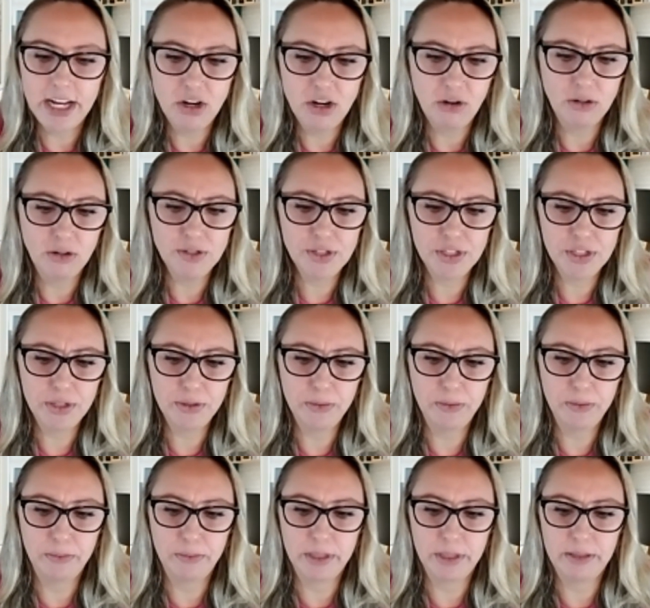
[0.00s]
And
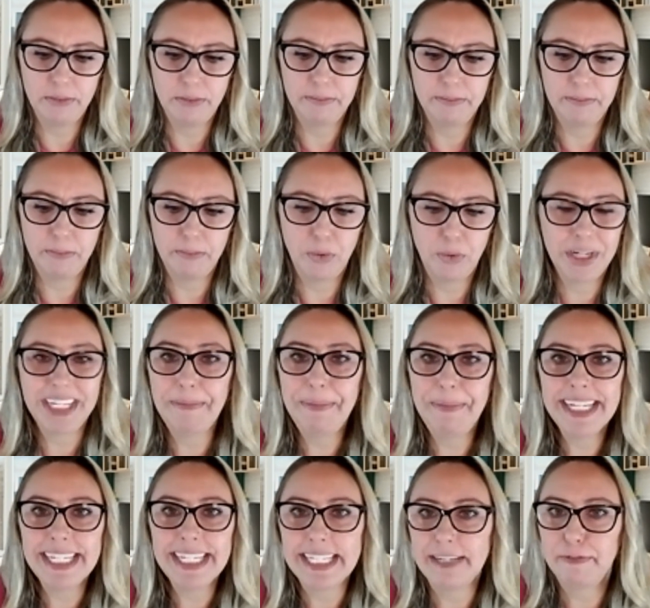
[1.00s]
also, we're going to
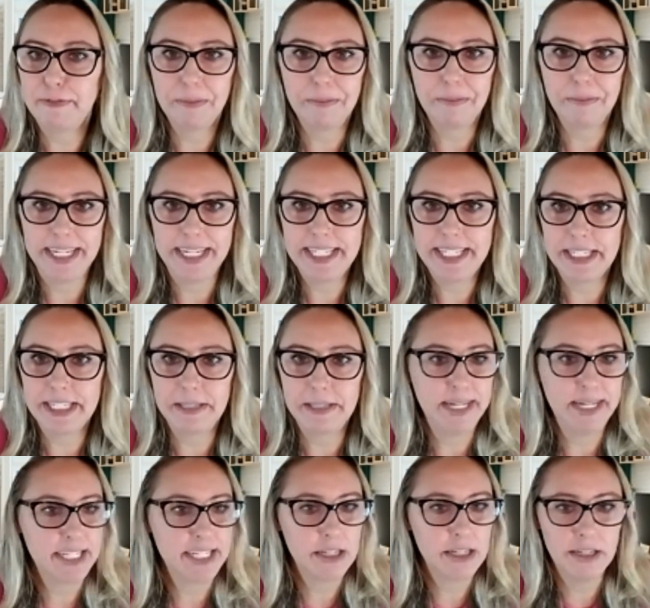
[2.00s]
be in different places
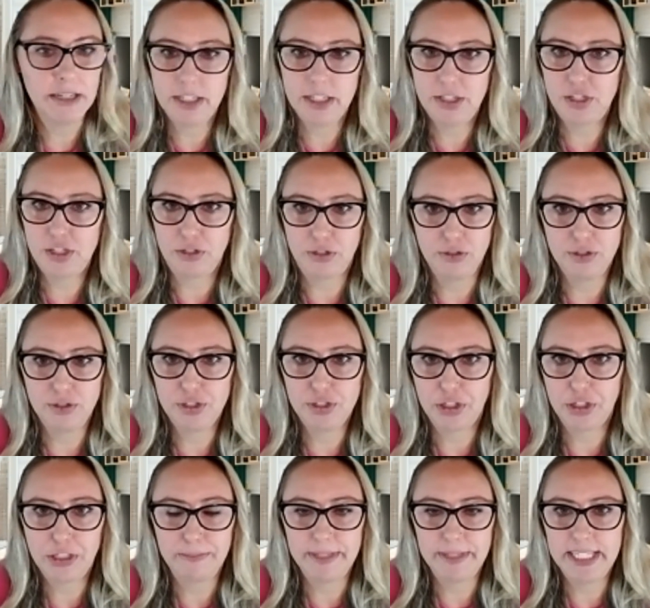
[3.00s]
based on external
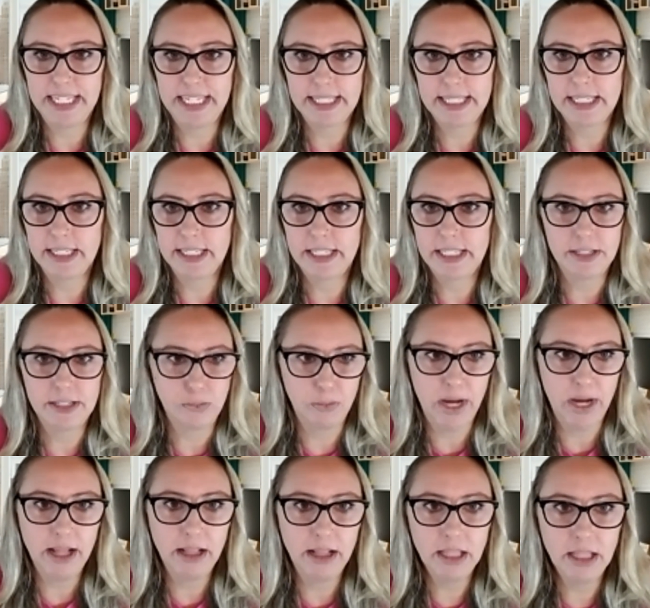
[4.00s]
circumstances as
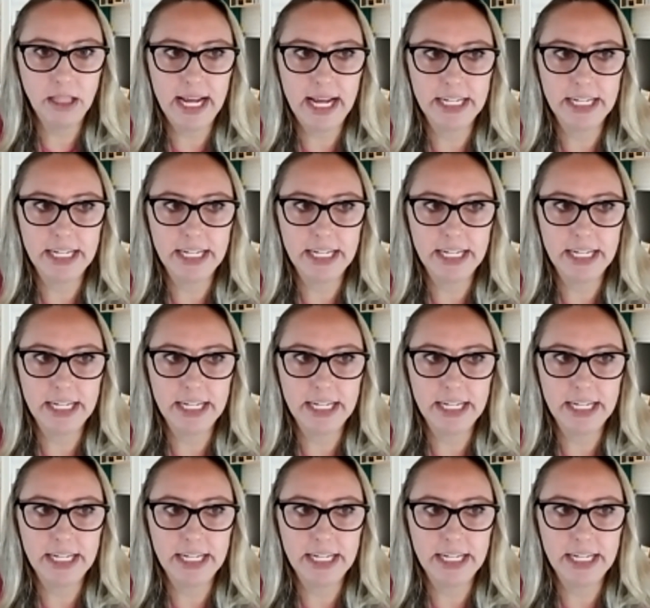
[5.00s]
well.